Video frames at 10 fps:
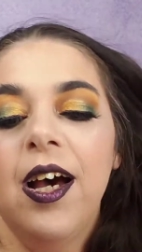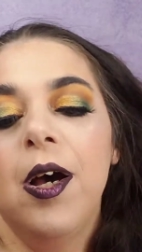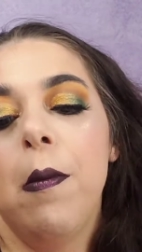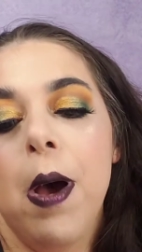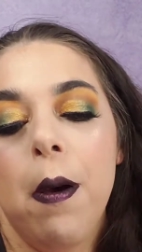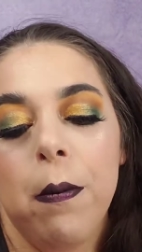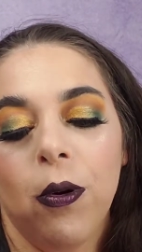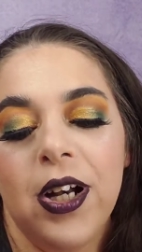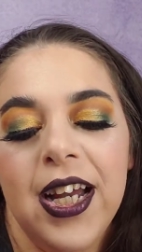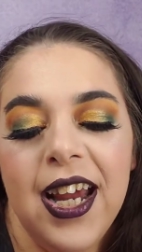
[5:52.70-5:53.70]
um,
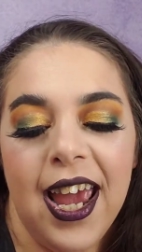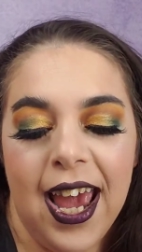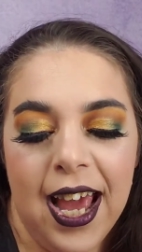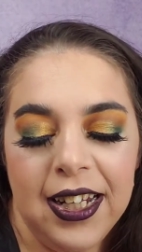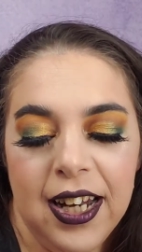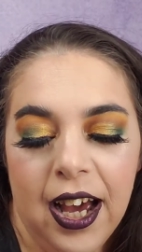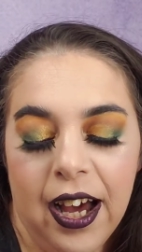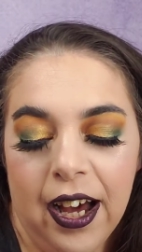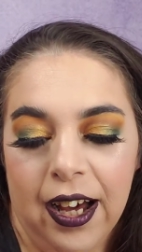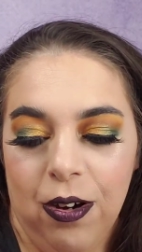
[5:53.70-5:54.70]

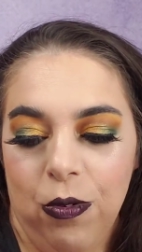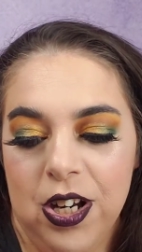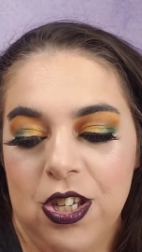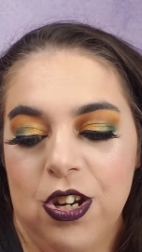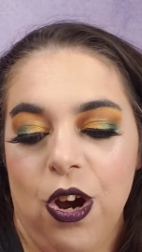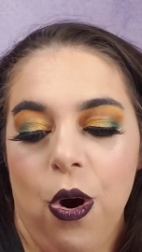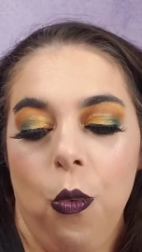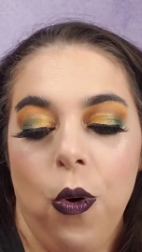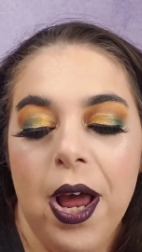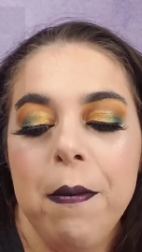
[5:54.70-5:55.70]
Briana wanted to know
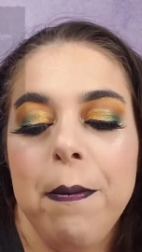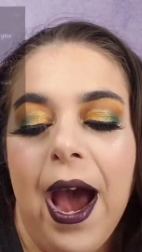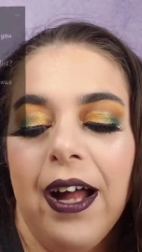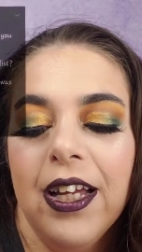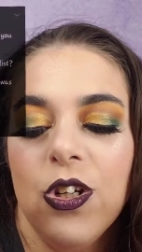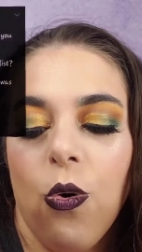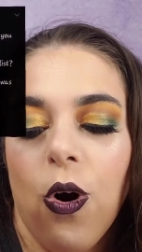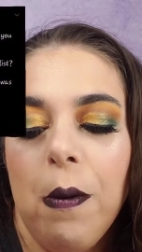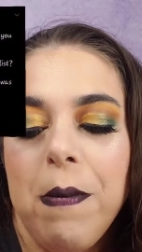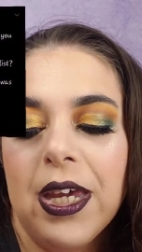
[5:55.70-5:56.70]
what palette
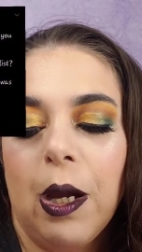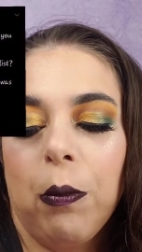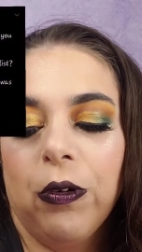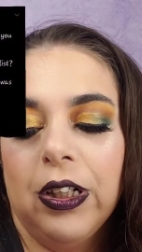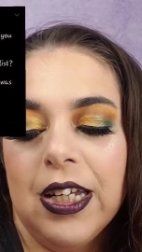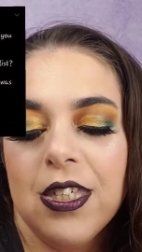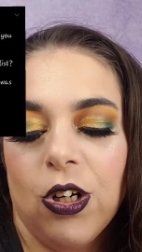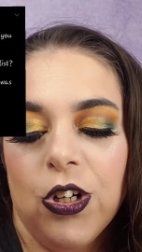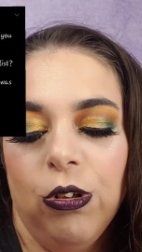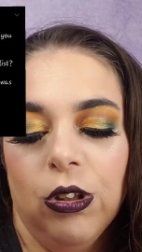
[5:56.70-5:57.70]
or makeup release
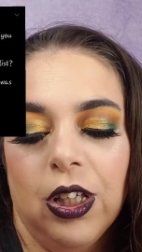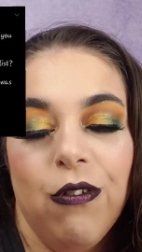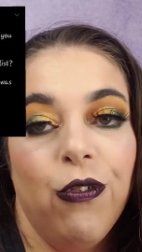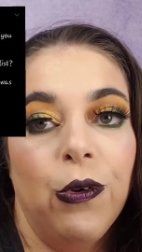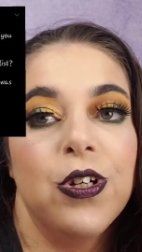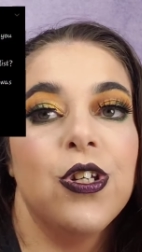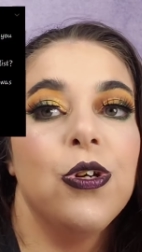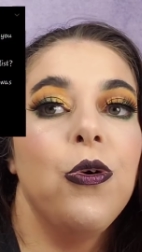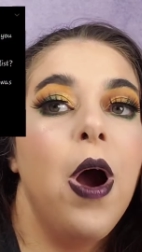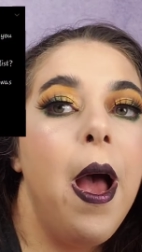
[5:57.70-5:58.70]
are you looking forward
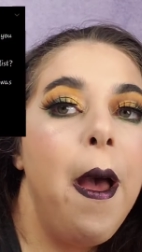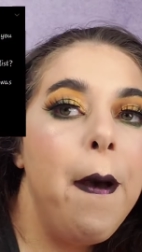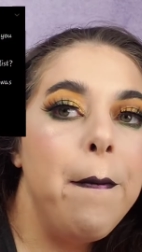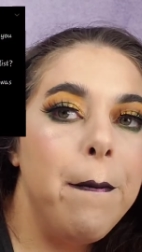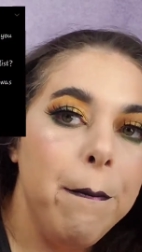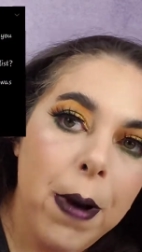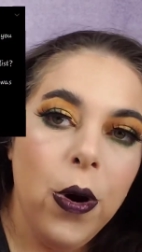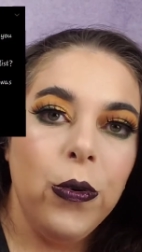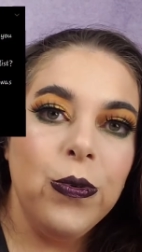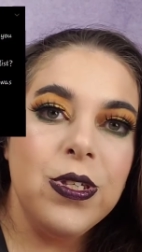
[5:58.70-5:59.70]
to
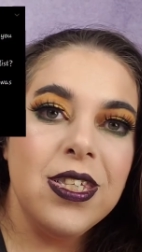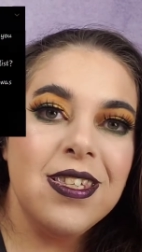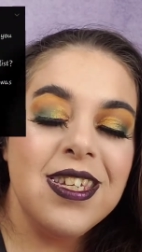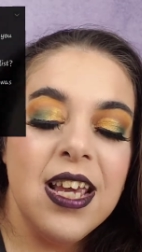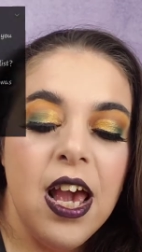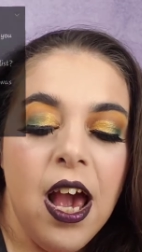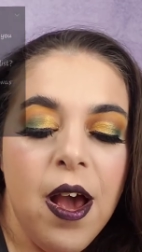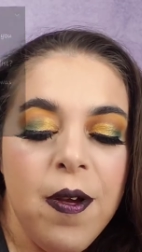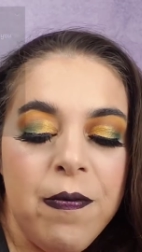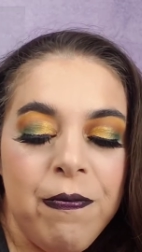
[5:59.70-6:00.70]
most?
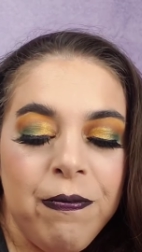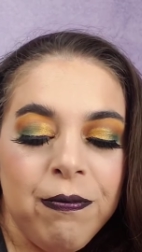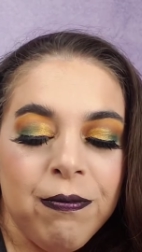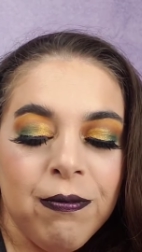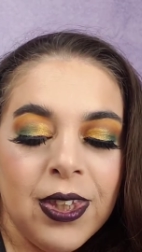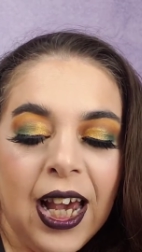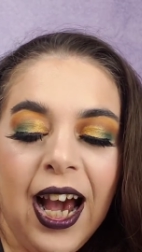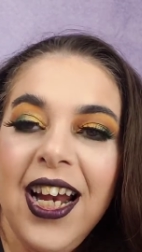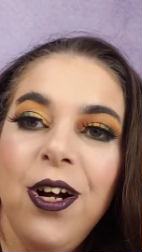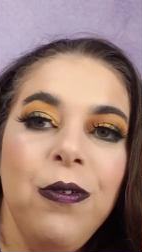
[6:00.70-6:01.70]

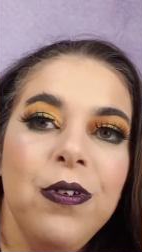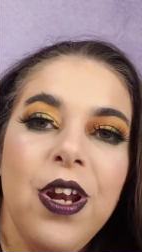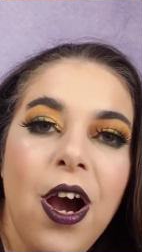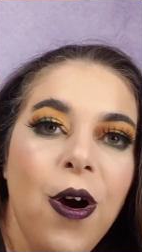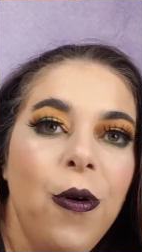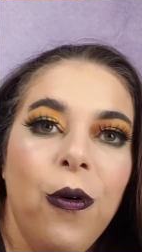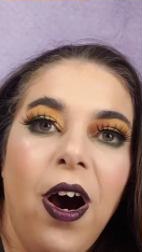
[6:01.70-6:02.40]
I don't know.